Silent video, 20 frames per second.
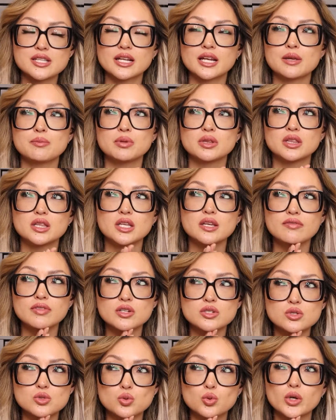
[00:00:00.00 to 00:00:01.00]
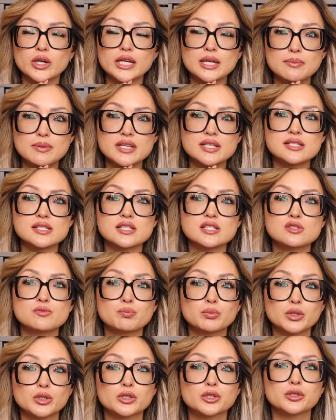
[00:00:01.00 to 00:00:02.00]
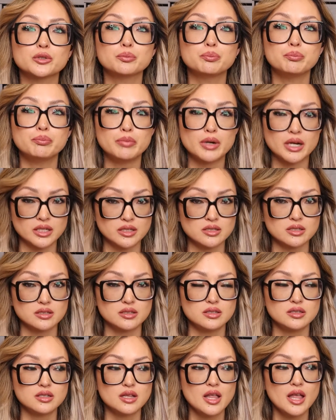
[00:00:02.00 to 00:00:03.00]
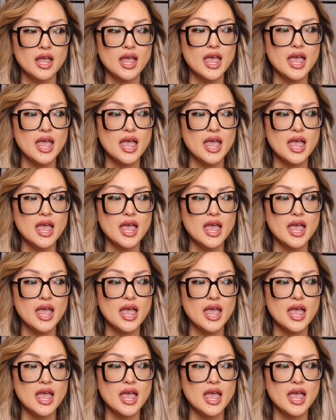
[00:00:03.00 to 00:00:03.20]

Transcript: and I believe there's 20 pieces per bundle.